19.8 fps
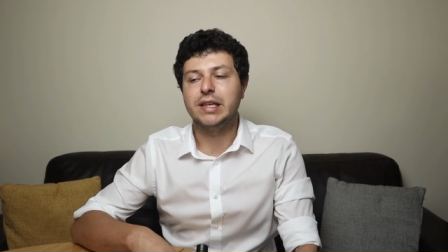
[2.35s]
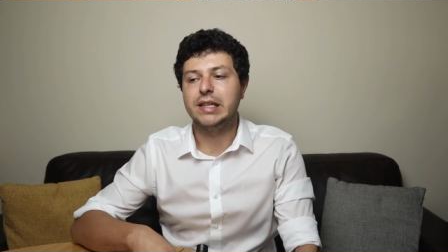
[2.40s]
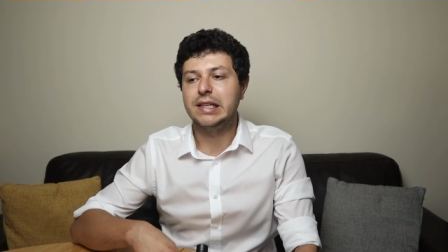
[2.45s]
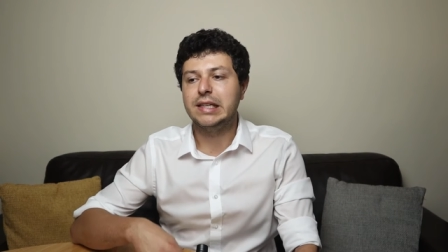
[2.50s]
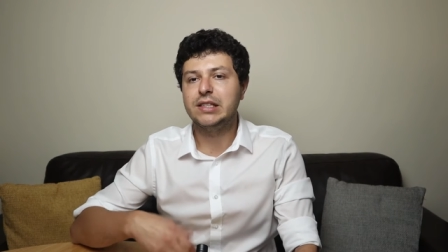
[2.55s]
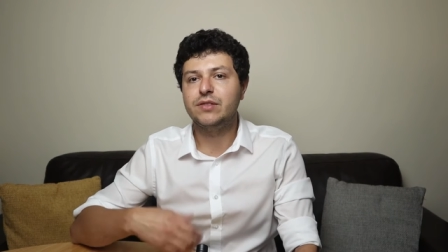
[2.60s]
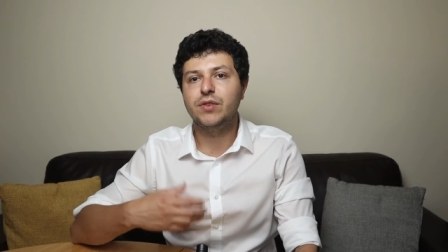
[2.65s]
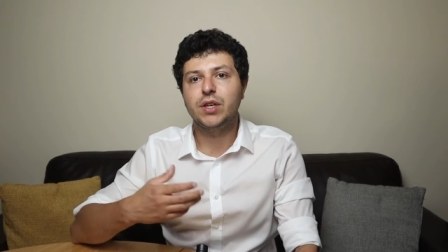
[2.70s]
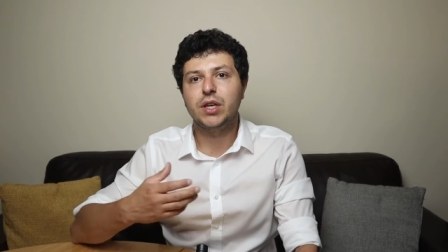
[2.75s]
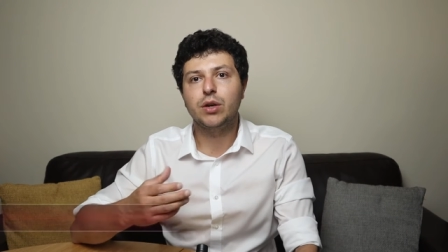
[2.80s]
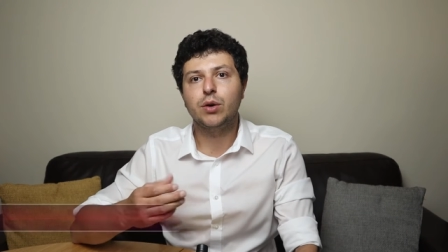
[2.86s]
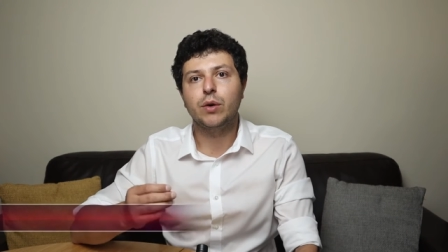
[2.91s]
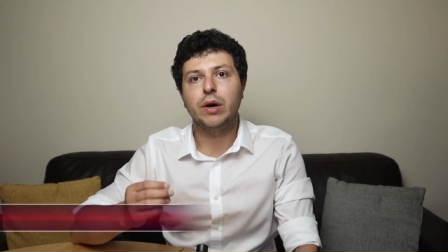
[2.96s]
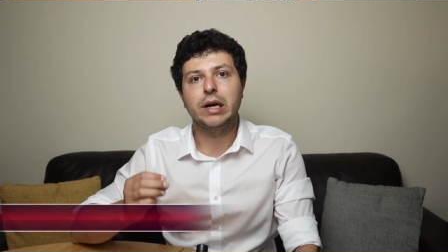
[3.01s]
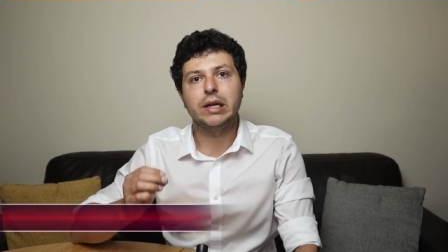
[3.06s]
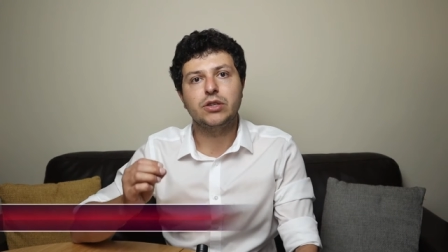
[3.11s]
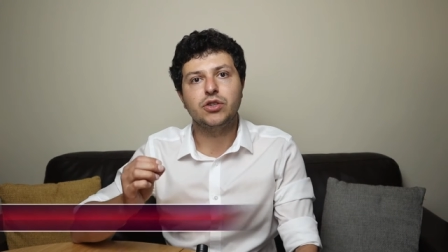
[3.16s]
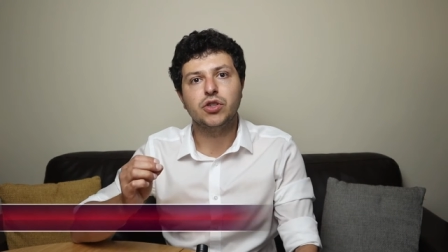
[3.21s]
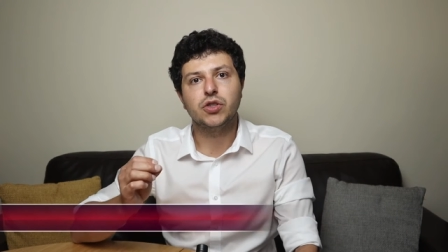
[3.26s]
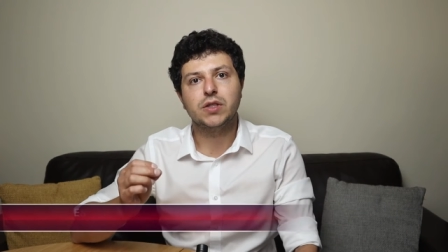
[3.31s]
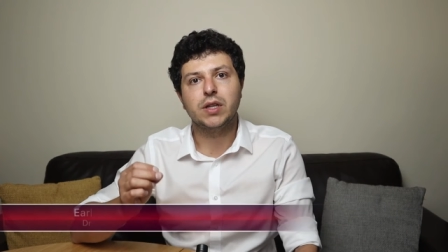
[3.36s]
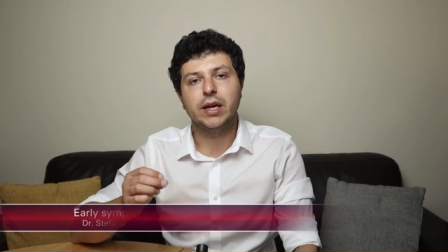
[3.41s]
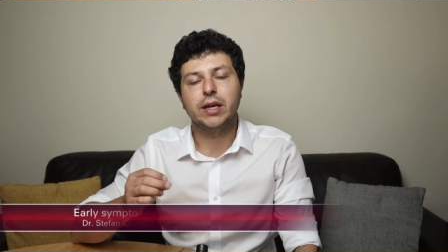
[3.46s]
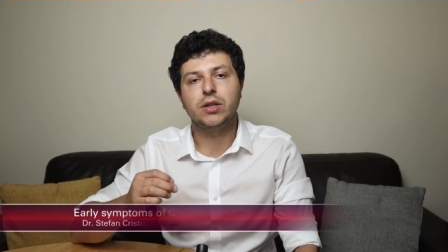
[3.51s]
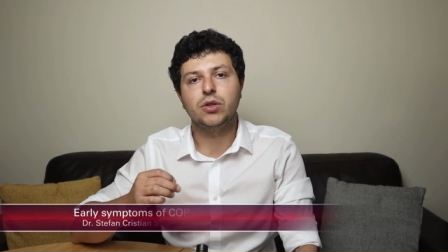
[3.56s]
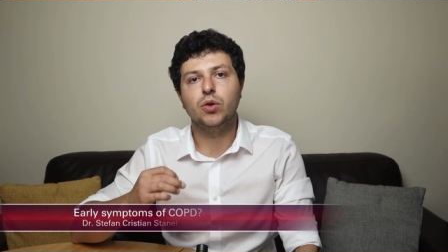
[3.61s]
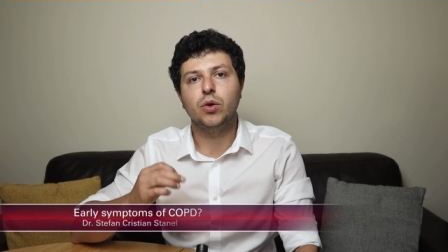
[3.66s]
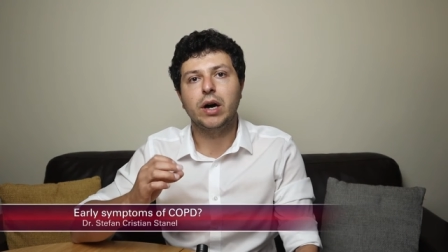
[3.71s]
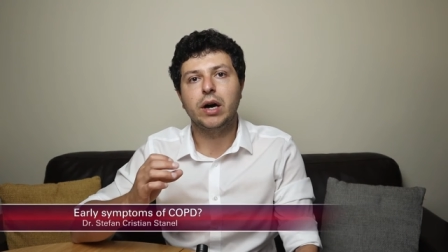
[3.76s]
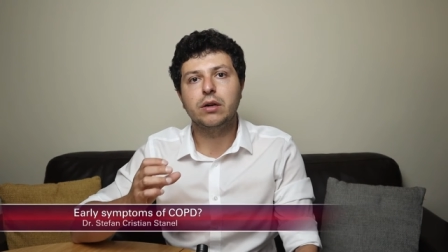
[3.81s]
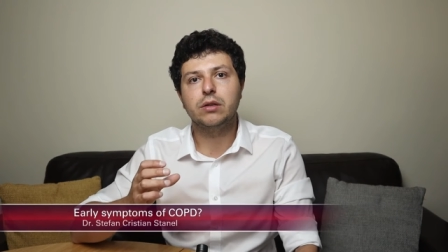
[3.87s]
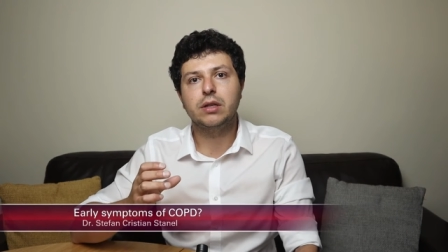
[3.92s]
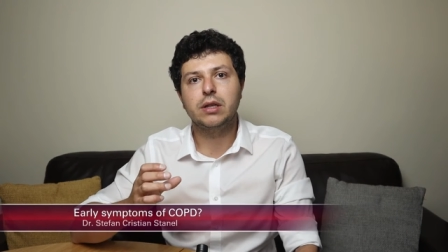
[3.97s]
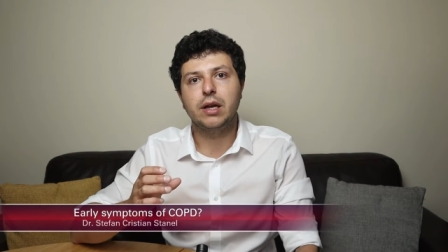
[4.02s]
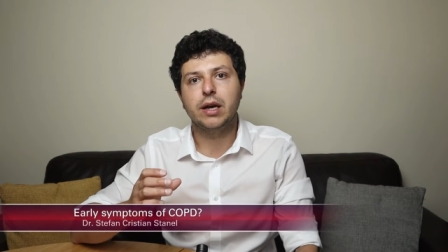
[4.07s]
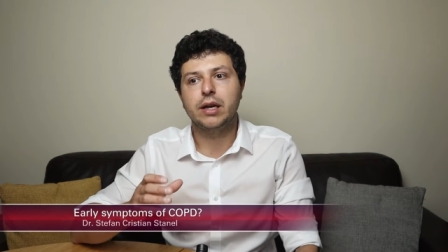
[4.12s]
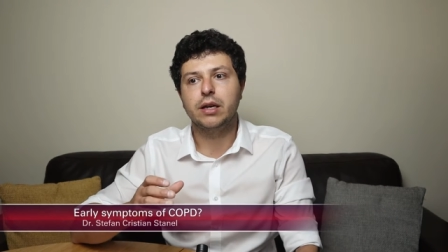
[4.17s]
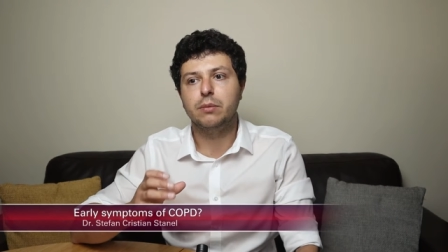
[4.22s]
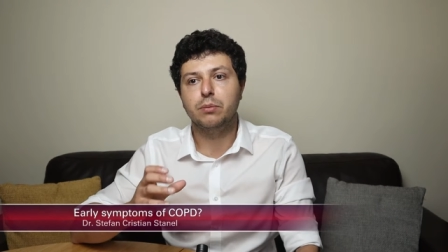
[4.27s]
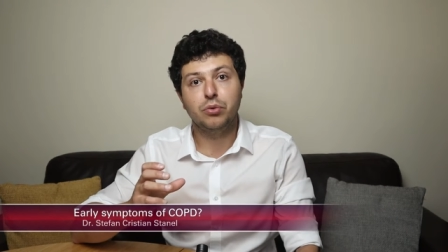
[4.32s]
In this video, I'd just like to
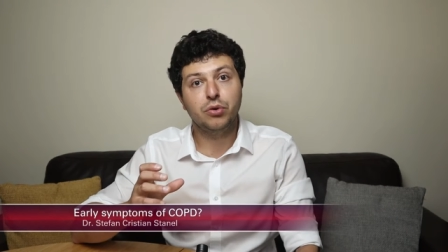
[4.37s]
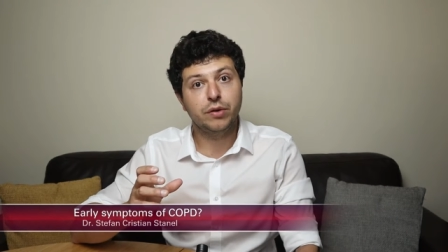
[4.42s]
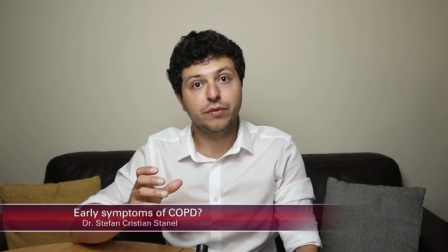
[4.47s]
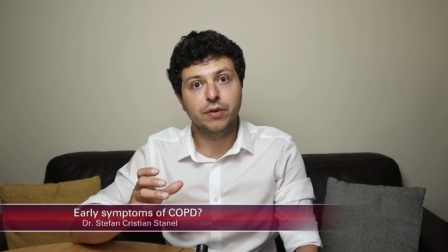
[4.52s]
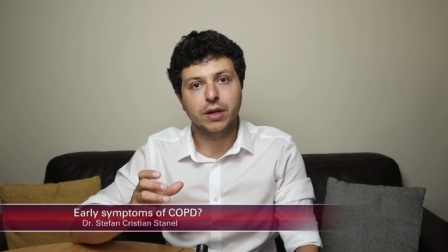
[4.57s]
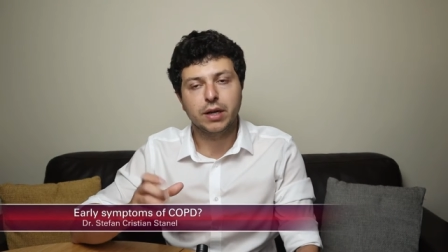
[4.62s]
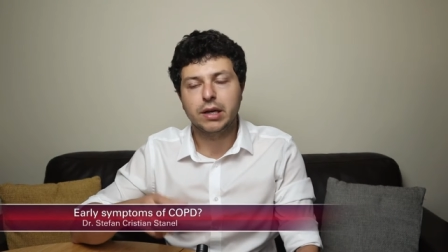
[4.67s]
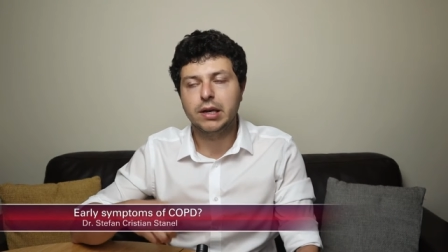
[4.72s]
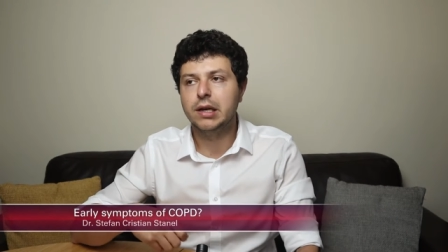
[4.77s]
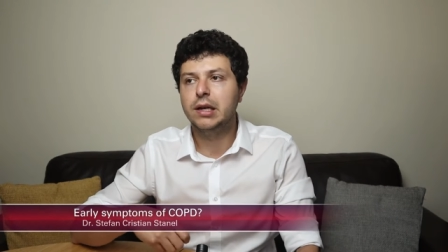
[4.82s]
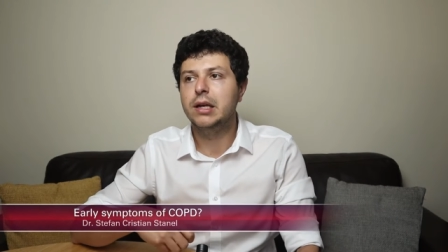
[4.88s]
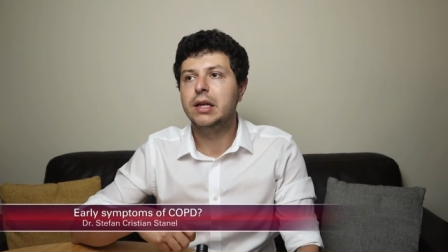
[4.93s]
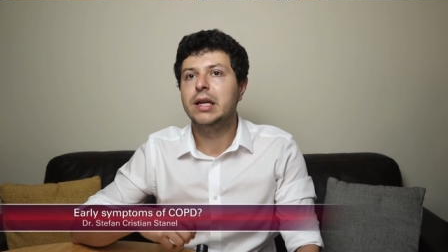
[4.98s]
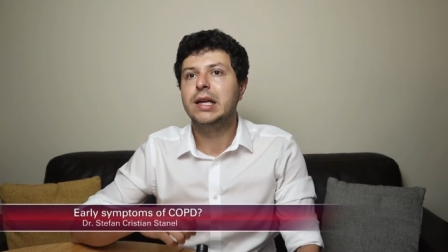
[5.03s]
outline briefly